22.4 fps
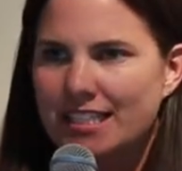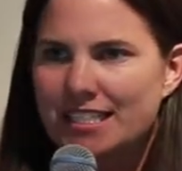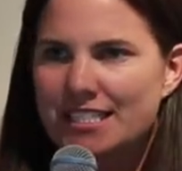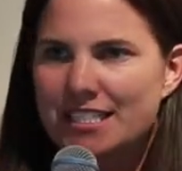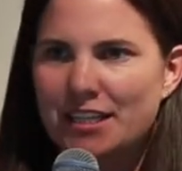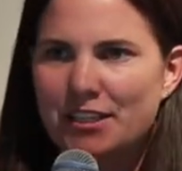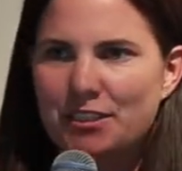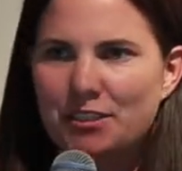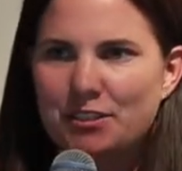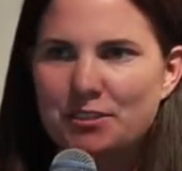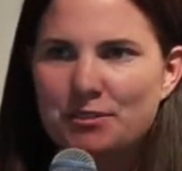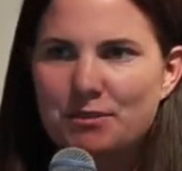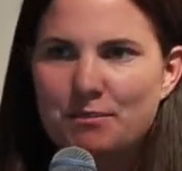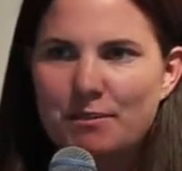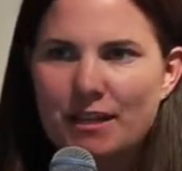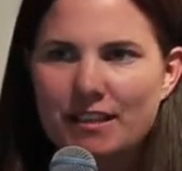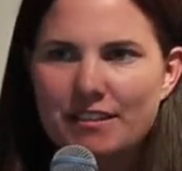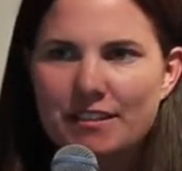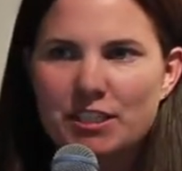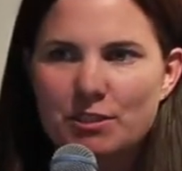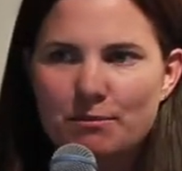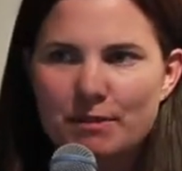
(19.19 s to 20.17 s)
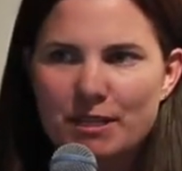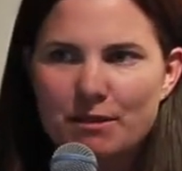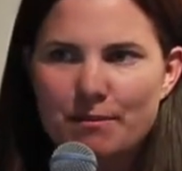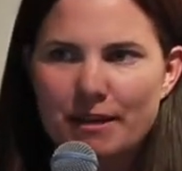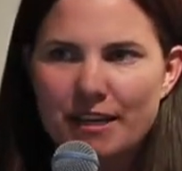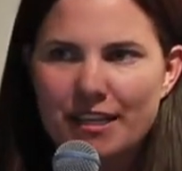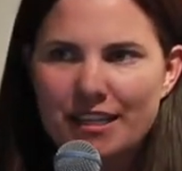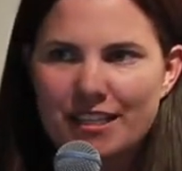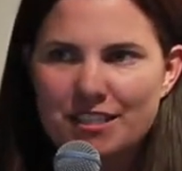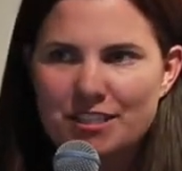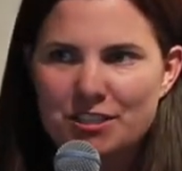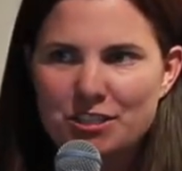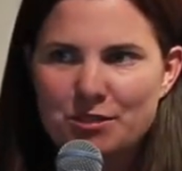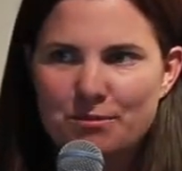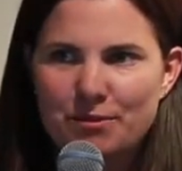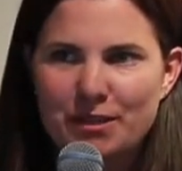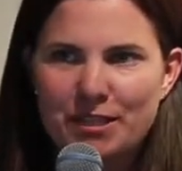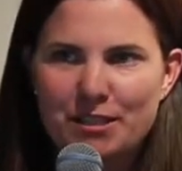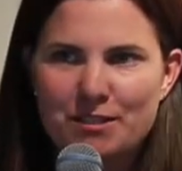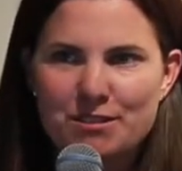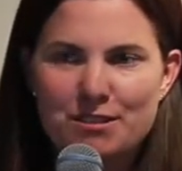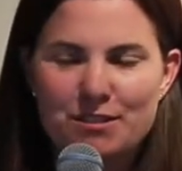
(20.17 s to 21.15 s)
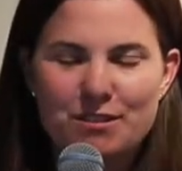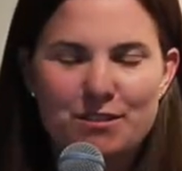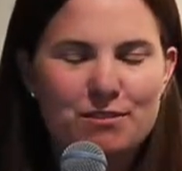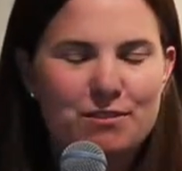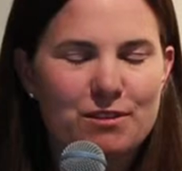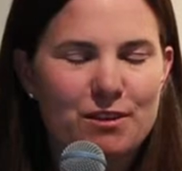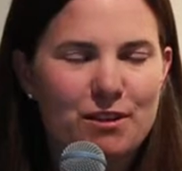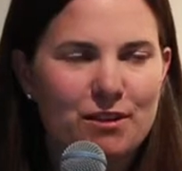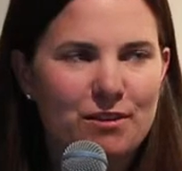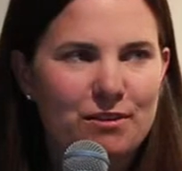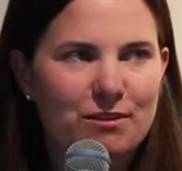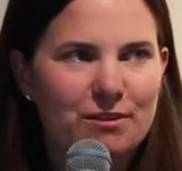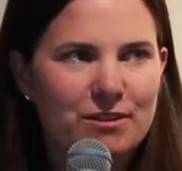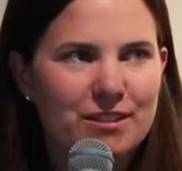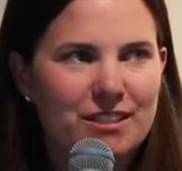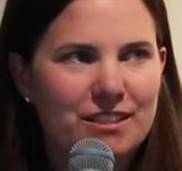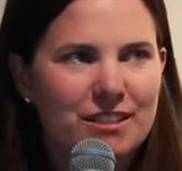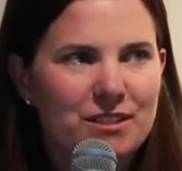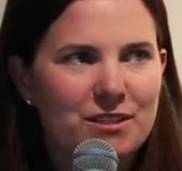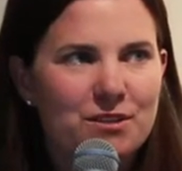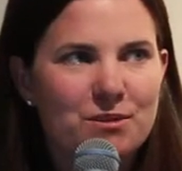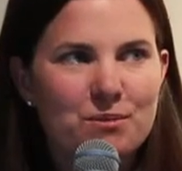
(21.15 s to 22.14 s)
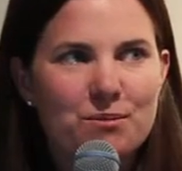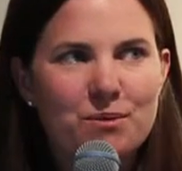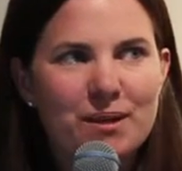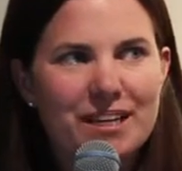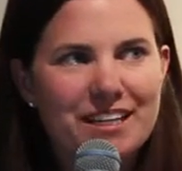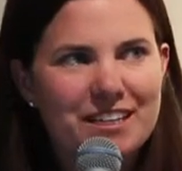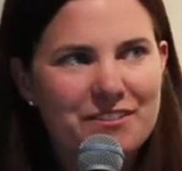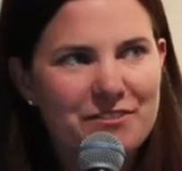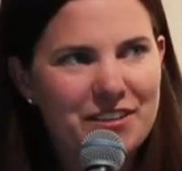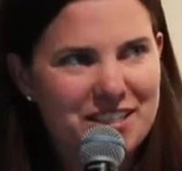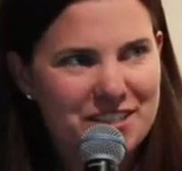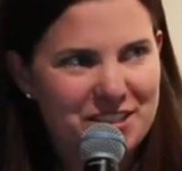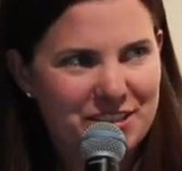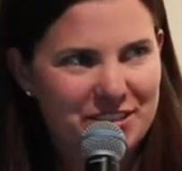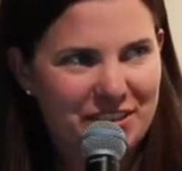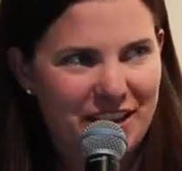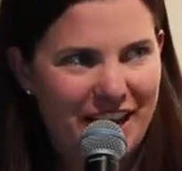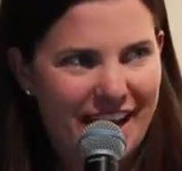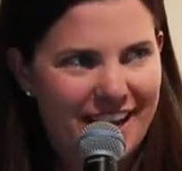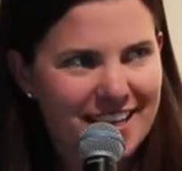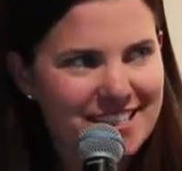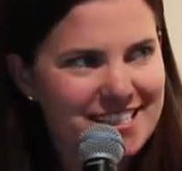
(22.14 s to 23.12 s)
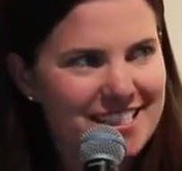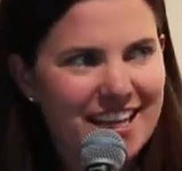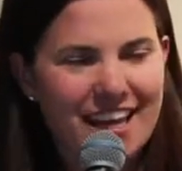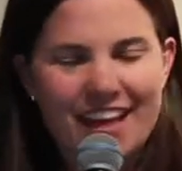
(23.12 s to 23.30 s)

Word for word: tell you a little bit about Aging 2.0 so you know what event you're at.